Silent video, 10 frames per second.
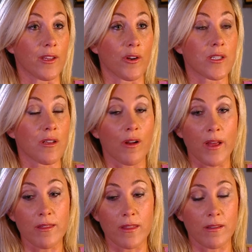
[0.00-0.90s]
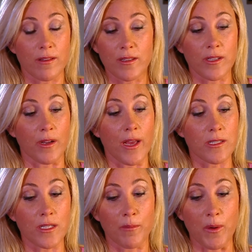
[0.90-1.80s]
You know, I had
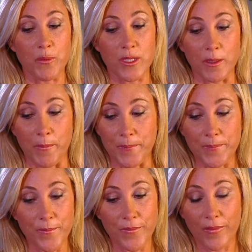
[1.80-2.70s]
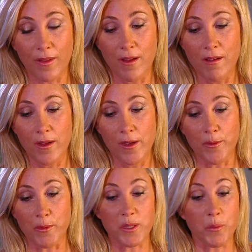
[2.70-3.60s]
to come up with some
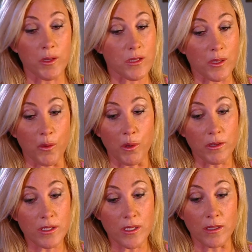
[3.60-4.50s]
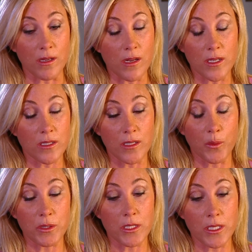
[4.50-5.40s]
response to Qantas and I didn't know
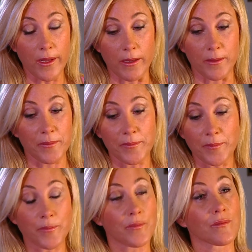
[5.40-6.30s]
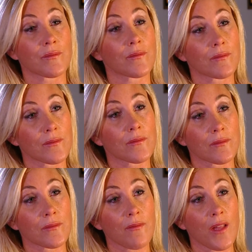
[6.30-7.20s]
what to say.
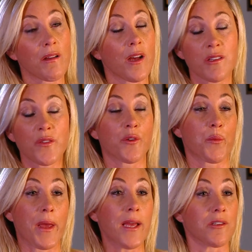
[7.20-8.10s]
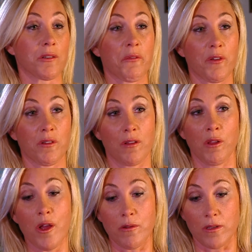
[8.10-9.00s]
And I just felt abandoned. I felt
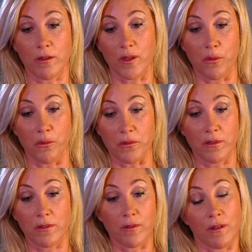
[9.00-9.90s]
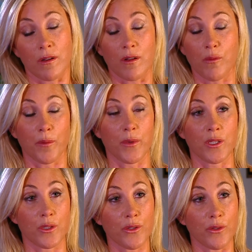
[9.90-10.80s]
alone. Like I thought, I don't know what I'm
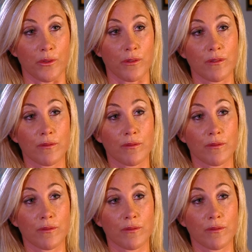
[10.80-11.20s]
going to do.